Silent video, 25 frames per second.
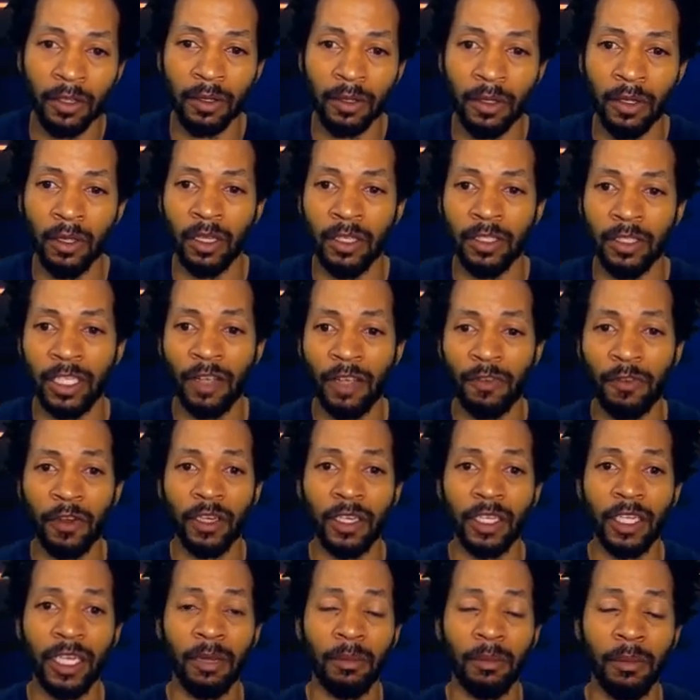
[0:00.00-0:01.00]

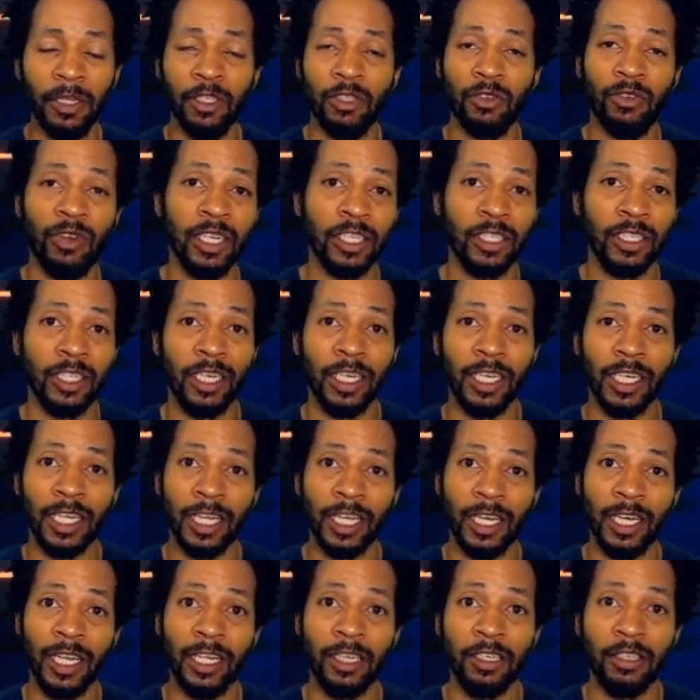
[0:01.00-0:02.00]
Definitely I'm interested in
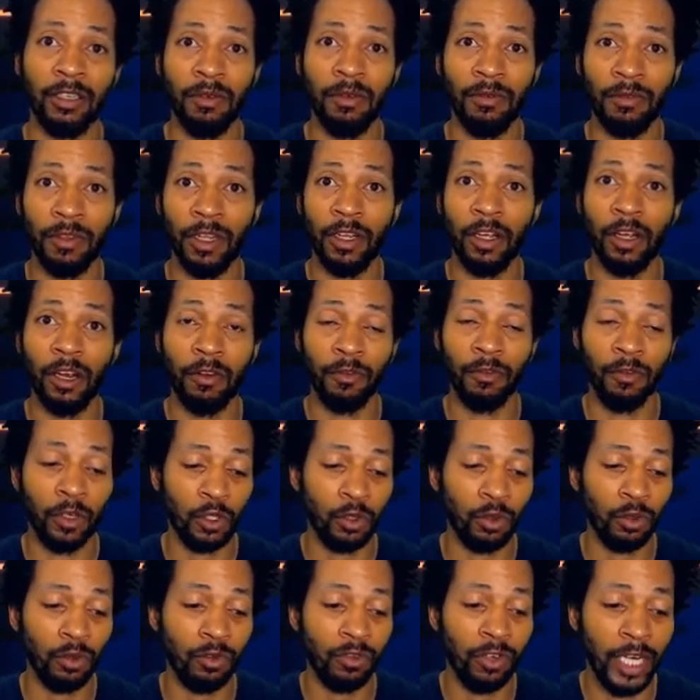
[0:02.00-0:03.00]
getting into VR,
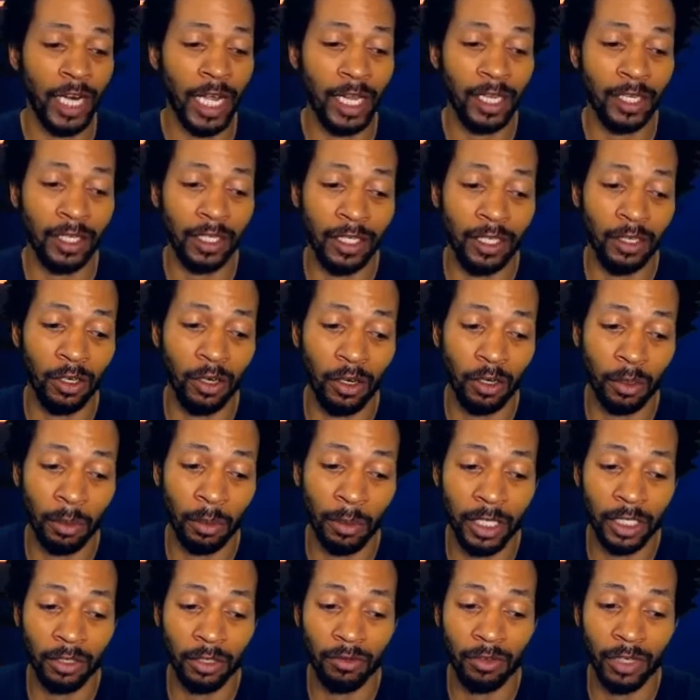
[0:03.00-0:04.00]
virtual reality,
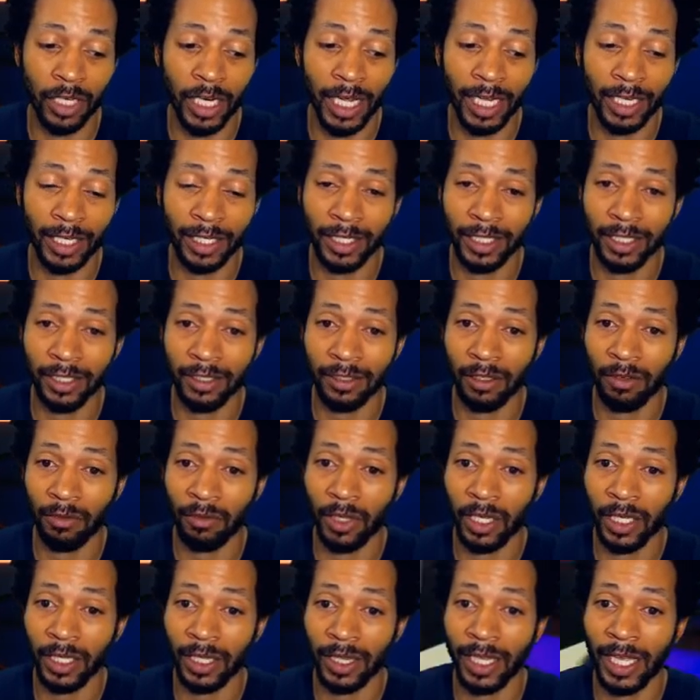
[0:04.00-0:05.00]
augmented reality, stuff
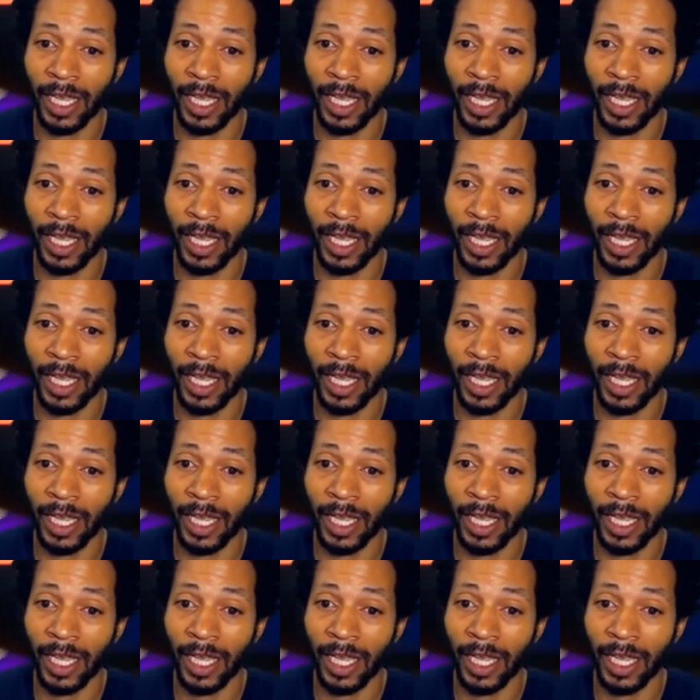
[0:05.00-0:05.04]
like that.